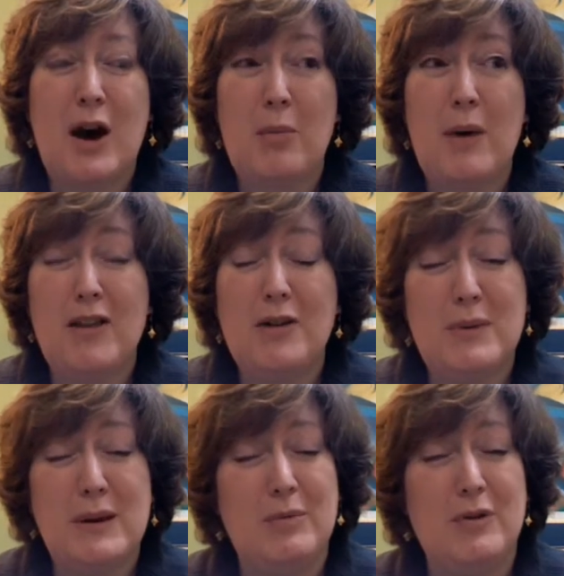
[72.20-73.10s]
help
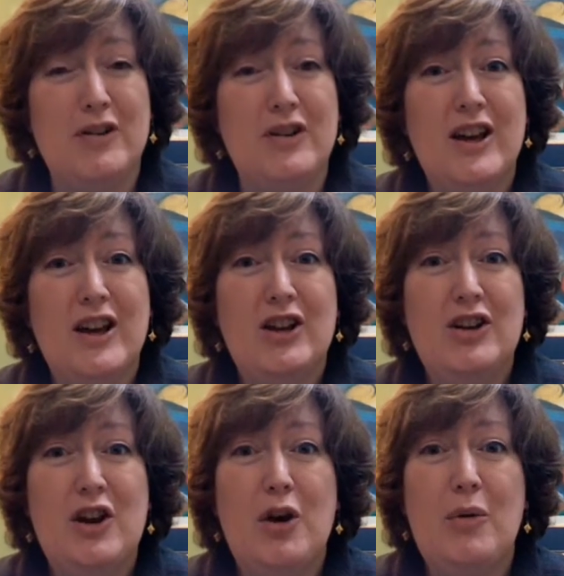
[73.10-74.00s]
other people
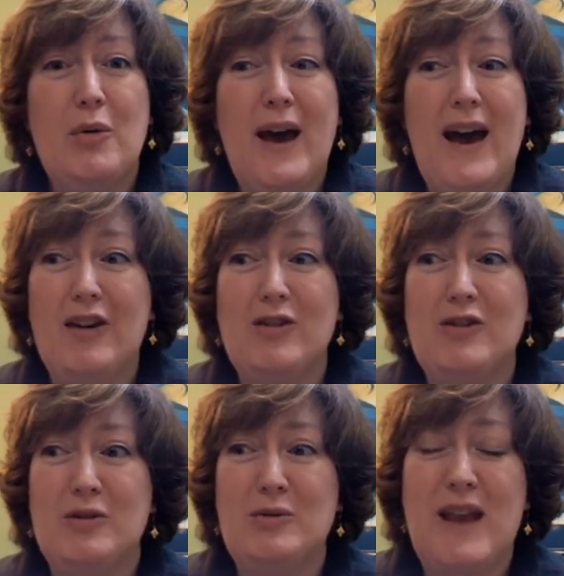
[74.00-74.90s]
know how
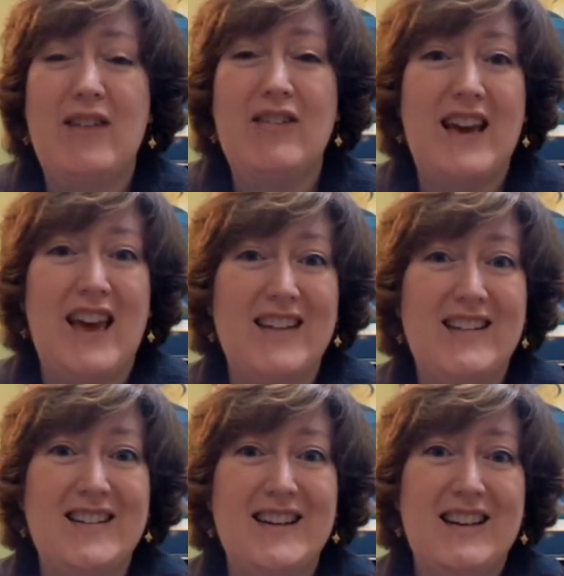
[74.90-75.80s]
to
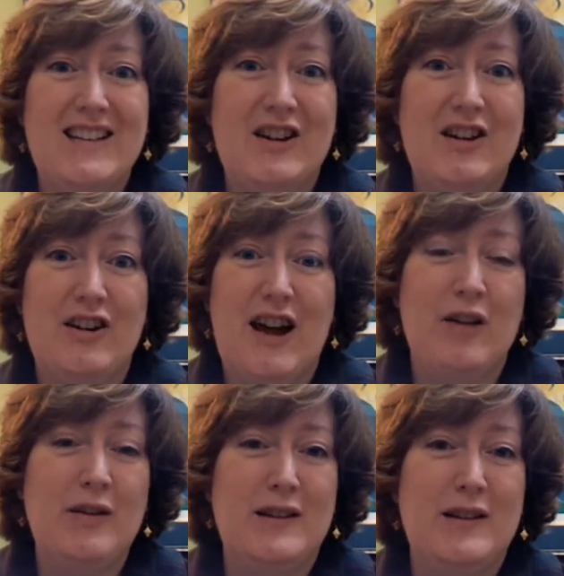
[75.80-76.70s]
navigate their
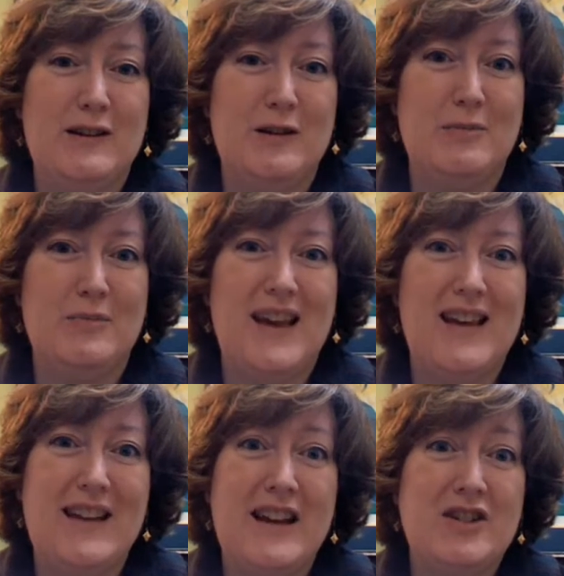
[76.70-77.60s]
health system
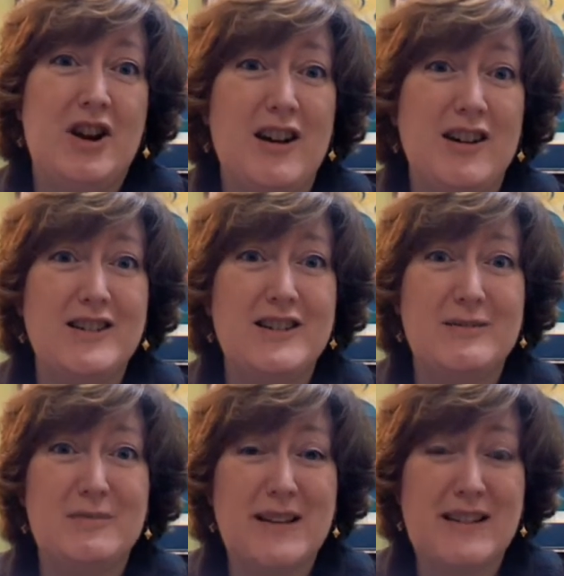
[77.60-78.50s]
and take
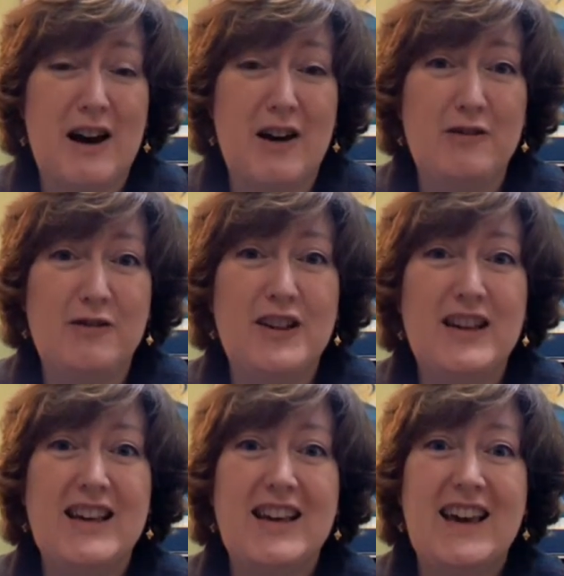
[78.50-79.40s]
charge myself.
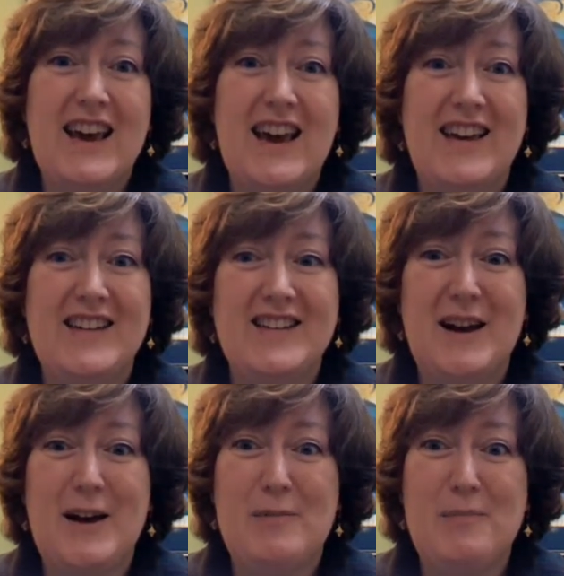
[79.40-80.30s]

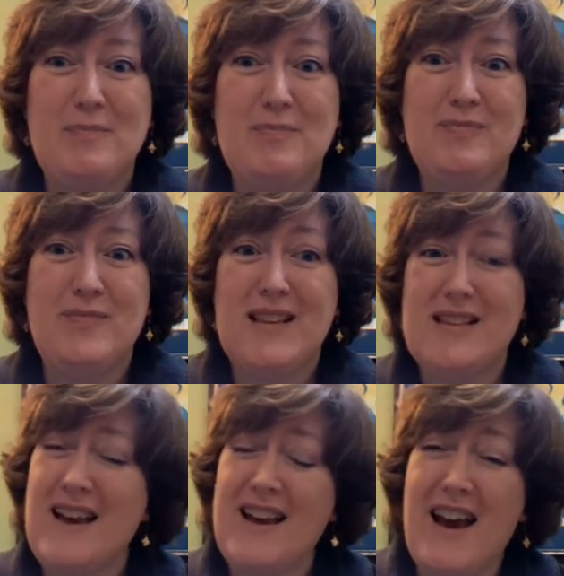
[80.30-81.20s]
And um,
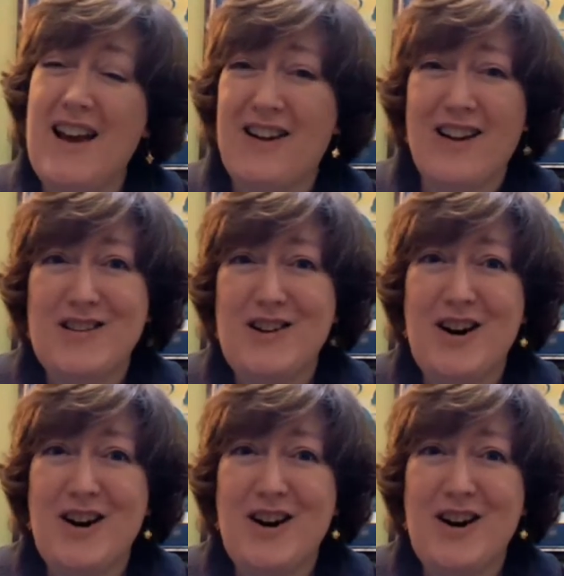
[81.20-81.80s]
that's kind of how it got